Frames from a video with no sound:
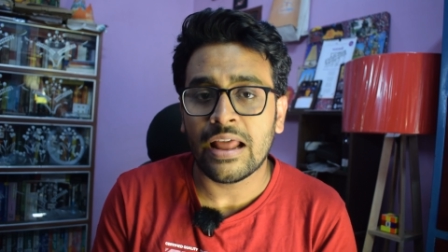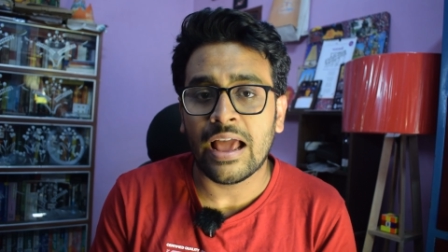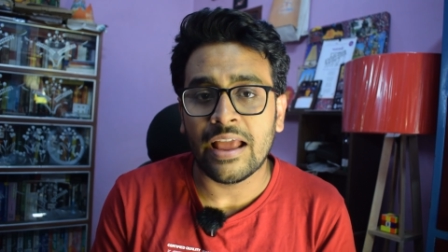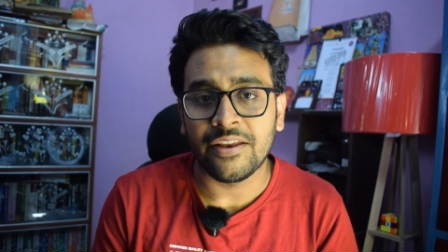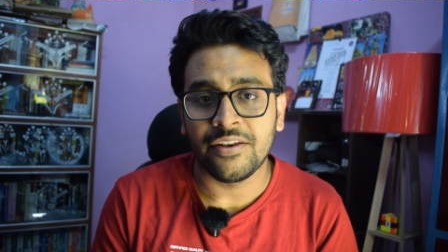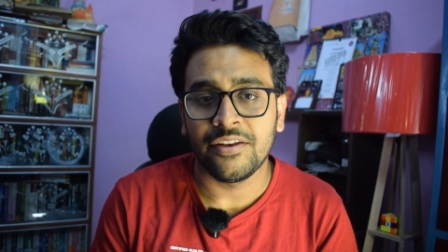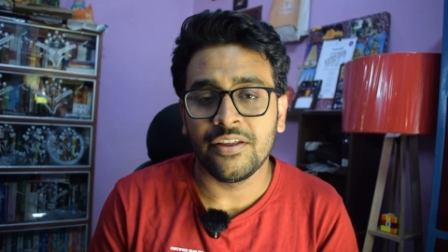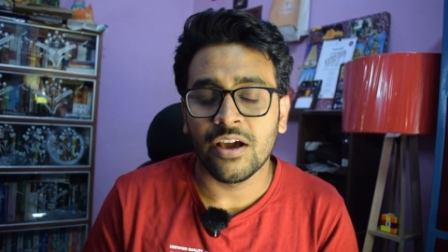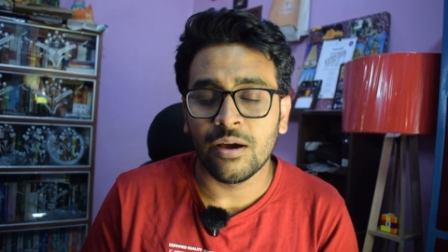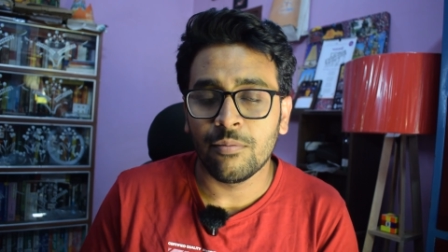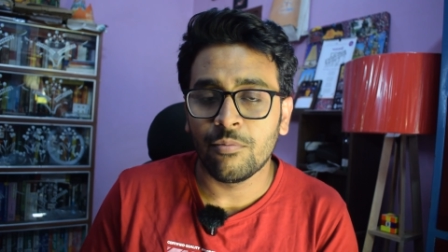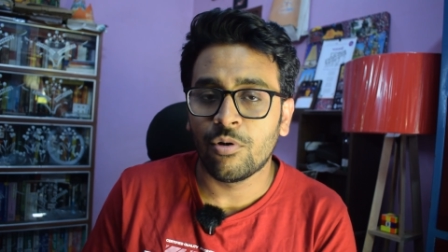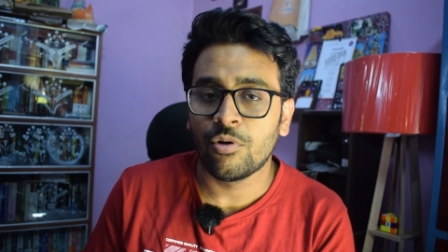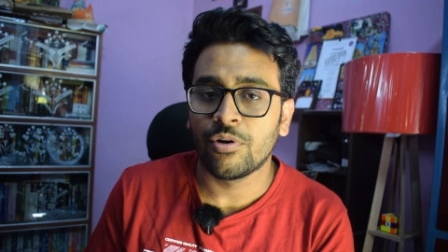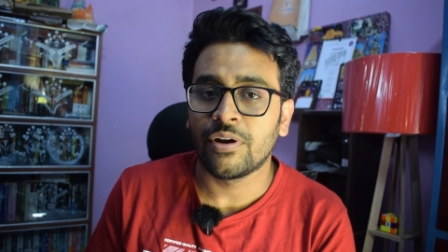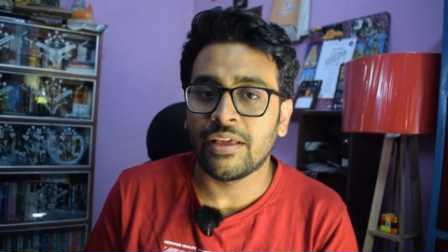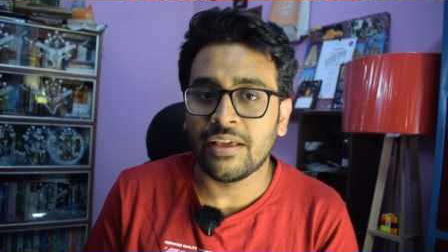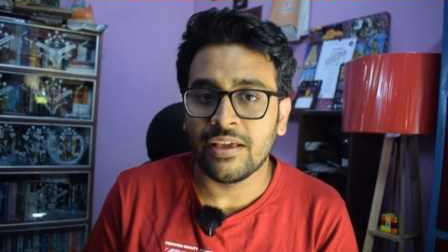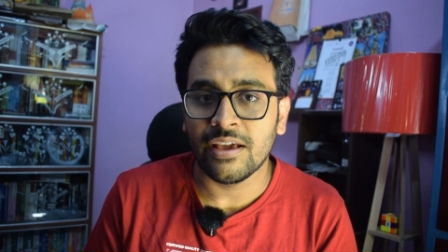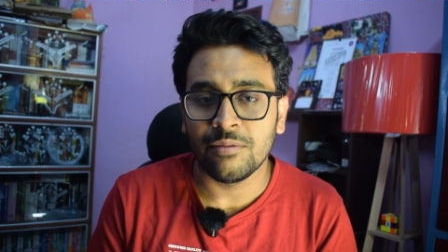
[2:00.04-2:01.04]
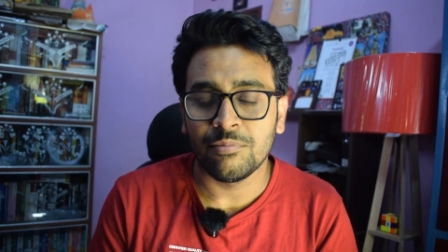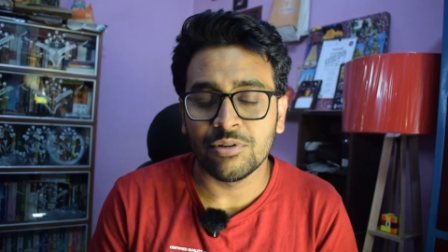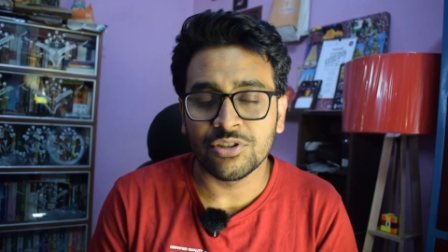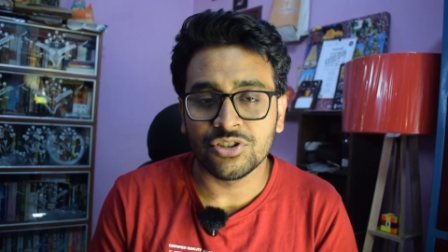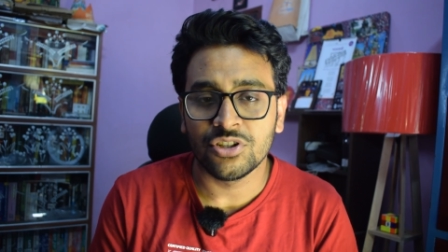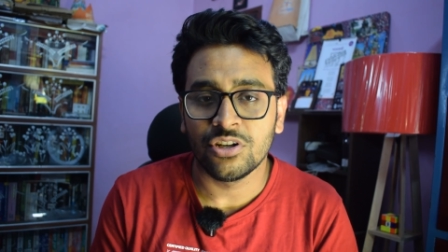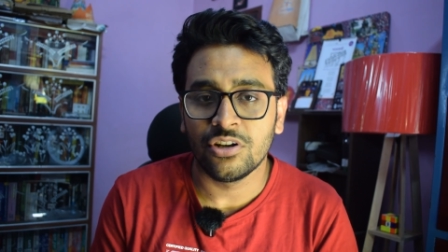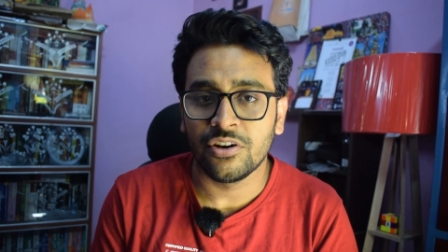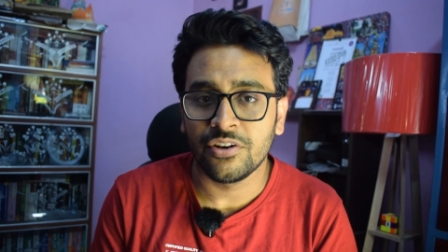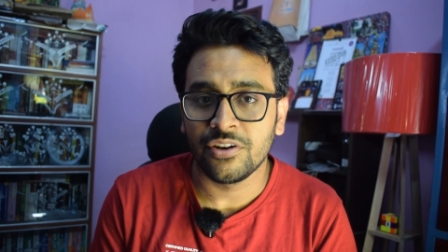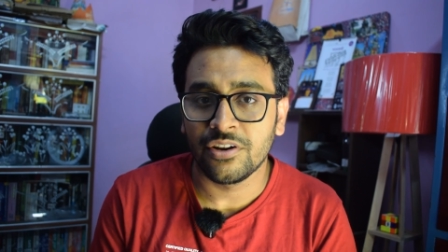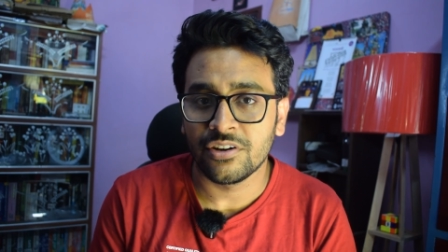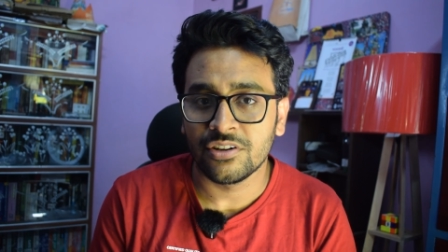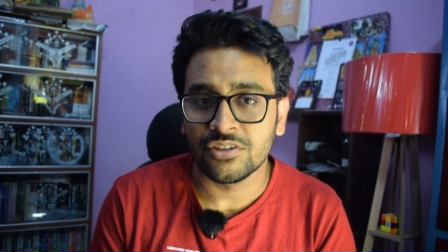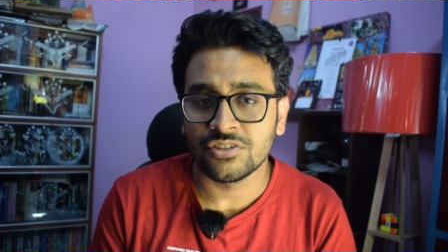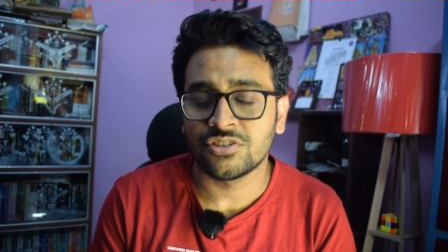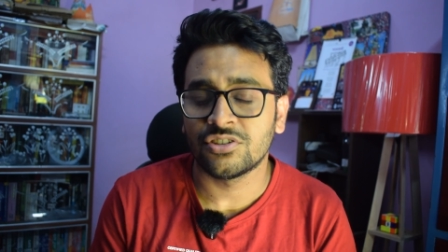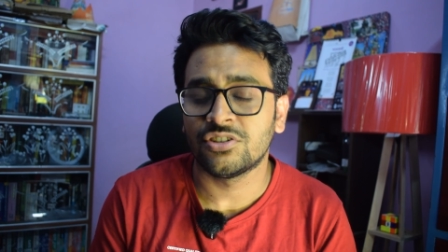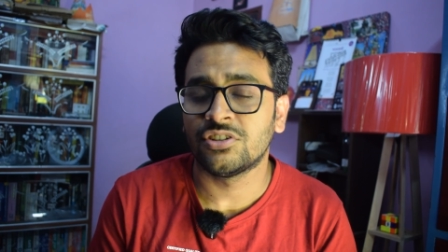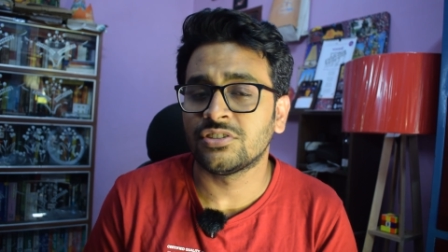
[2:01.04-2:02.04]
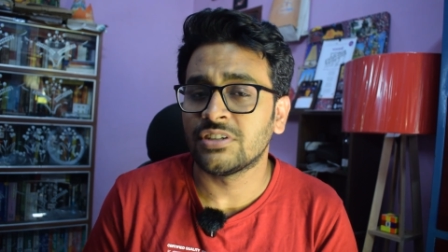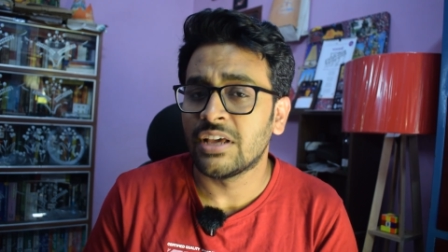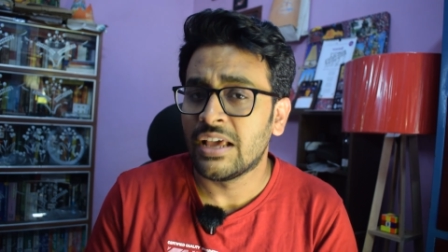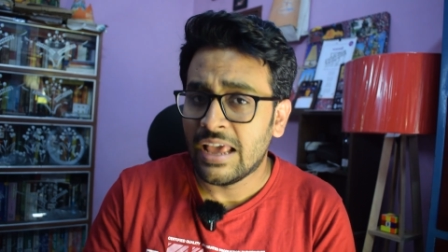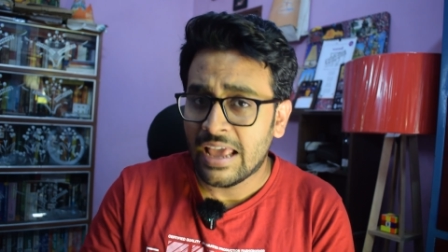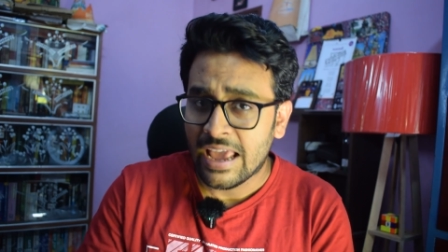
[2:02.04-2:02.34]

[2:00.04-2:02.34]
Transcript: an idea about AI machine learning research